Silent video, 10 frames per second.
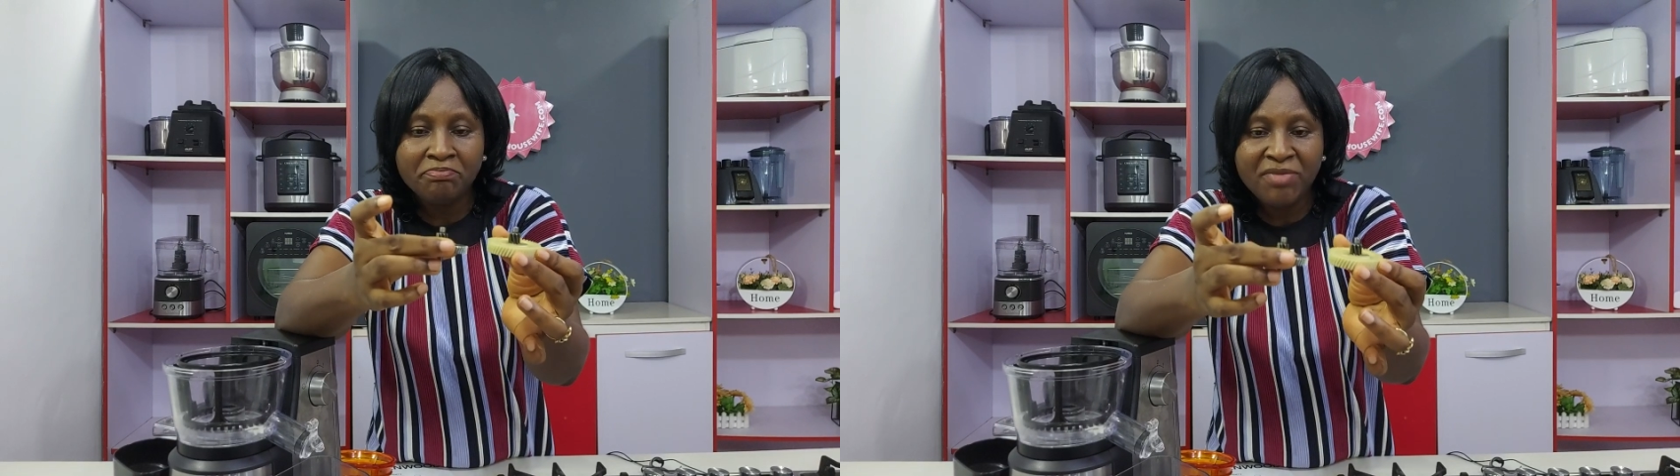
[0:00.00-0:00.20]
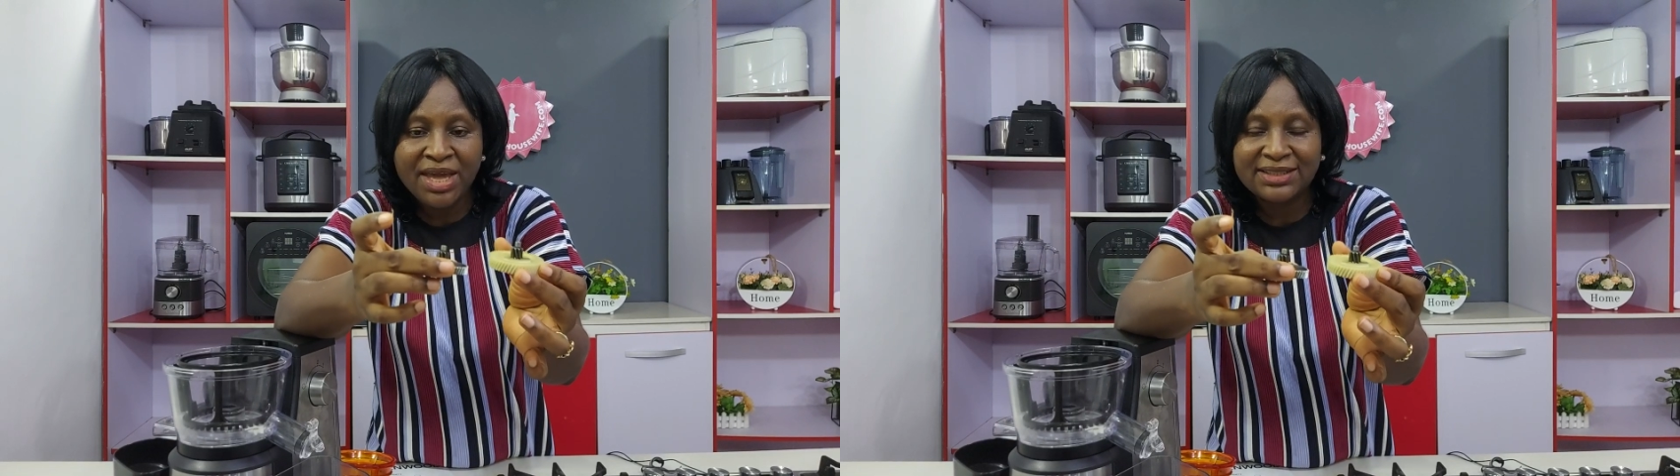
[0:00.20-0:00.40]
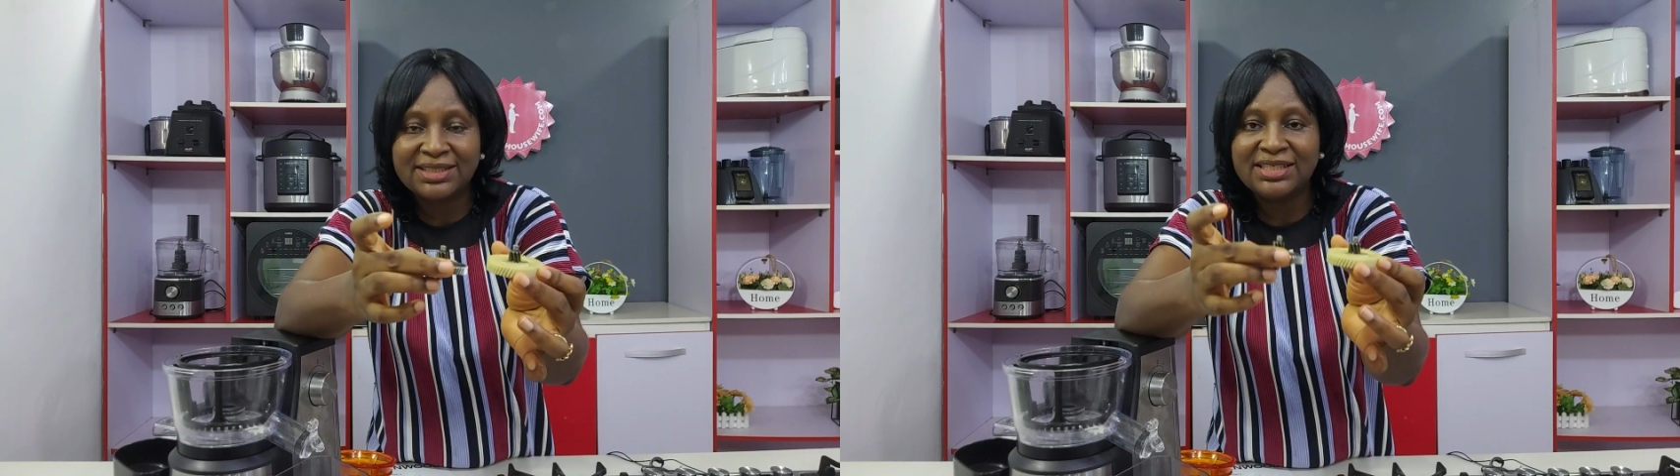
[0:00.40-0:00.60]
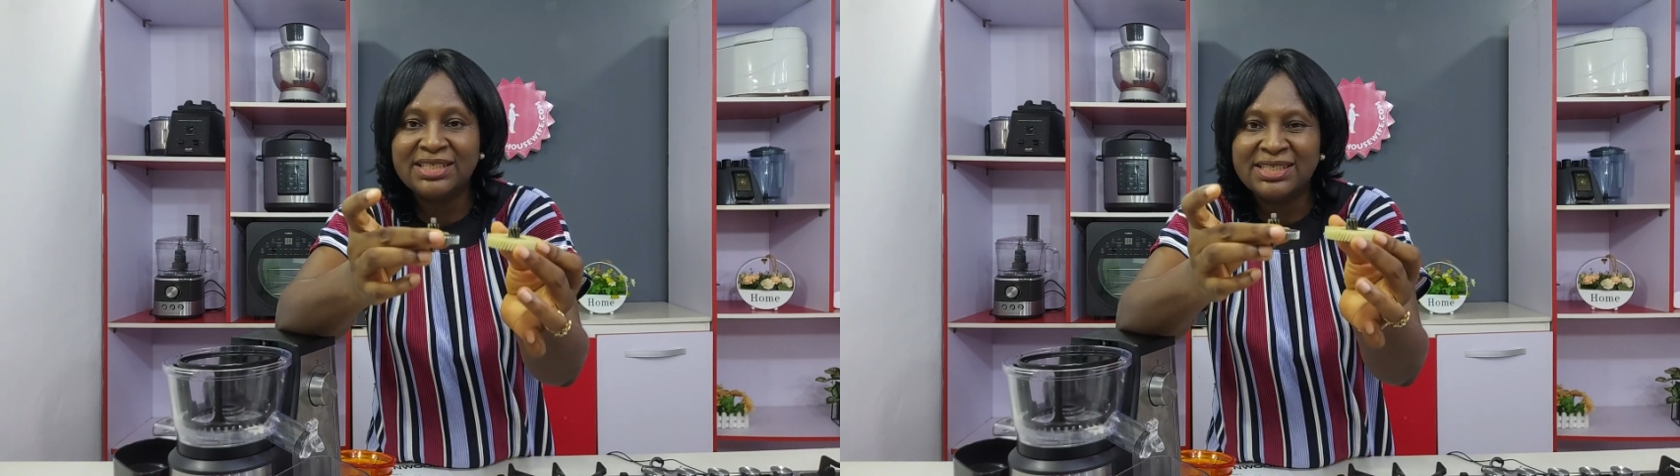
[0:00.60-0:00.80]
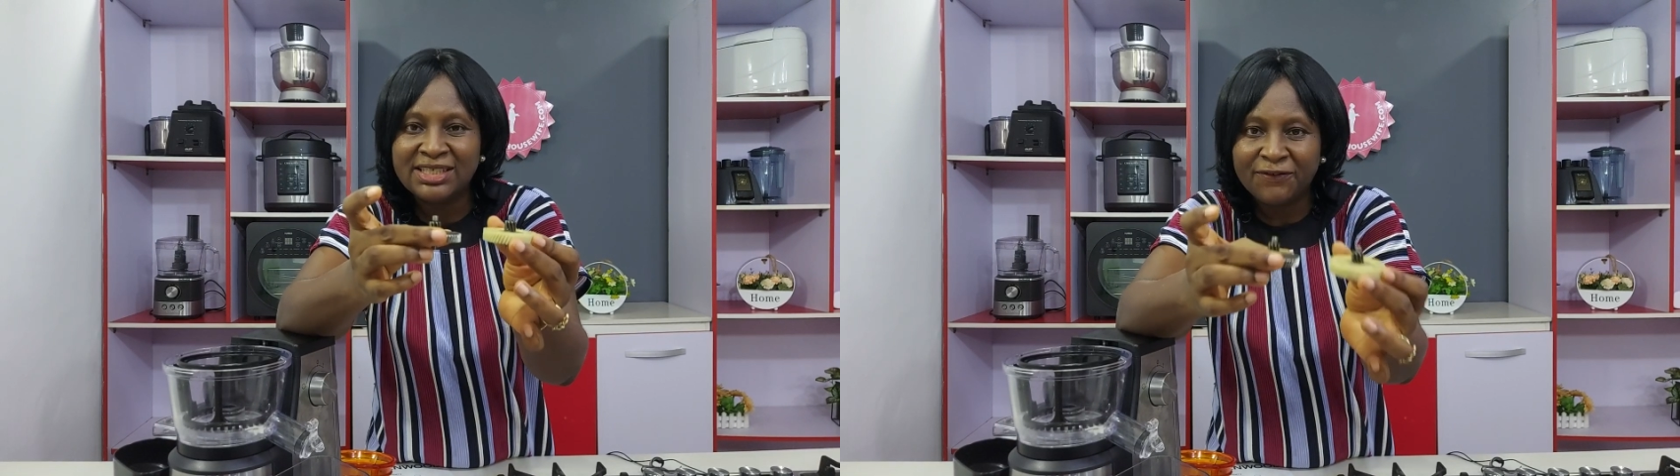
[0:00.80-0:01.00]
makes
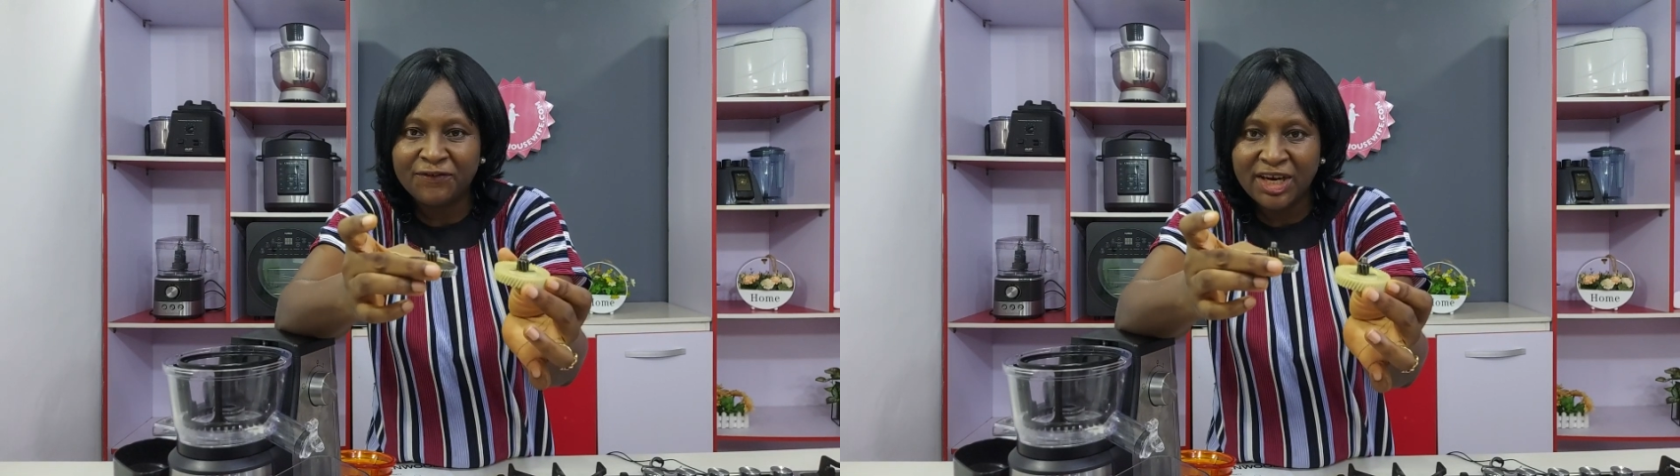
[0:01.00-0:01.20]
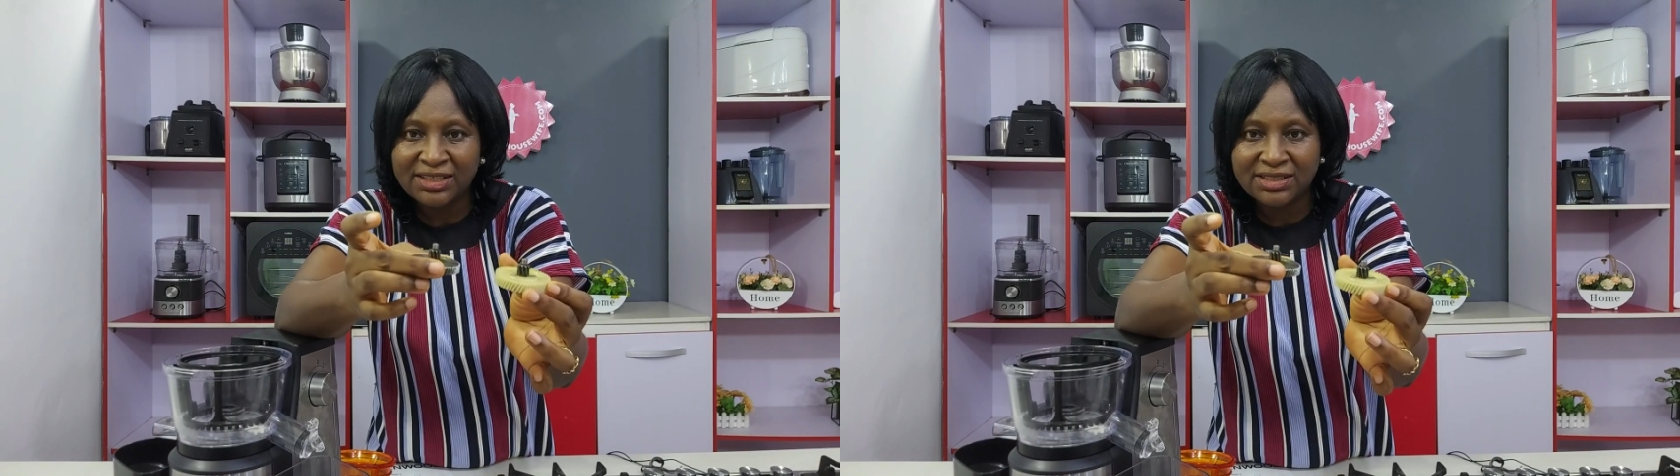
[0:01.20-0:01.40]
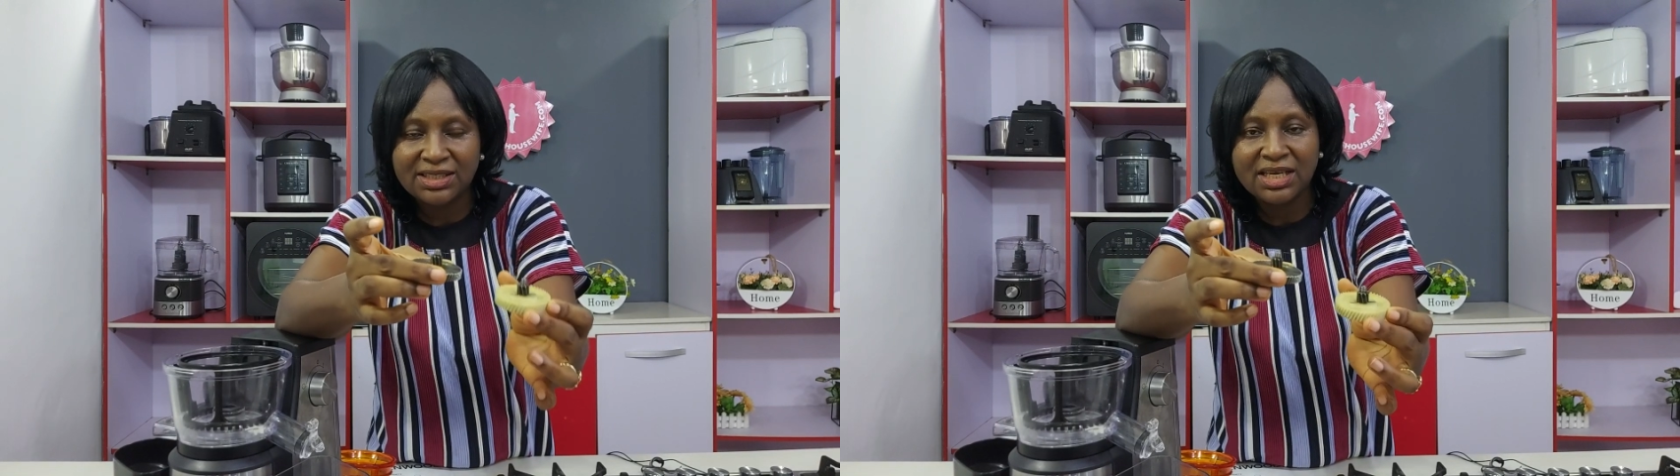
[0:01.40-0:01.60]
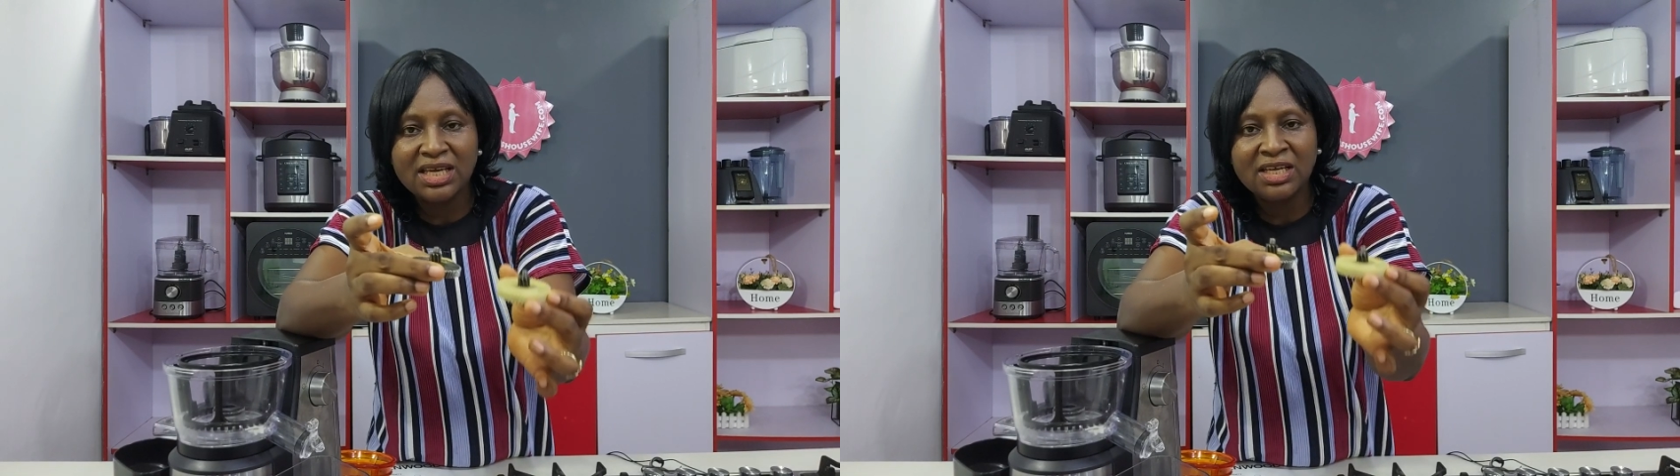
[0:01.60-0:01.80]
the difference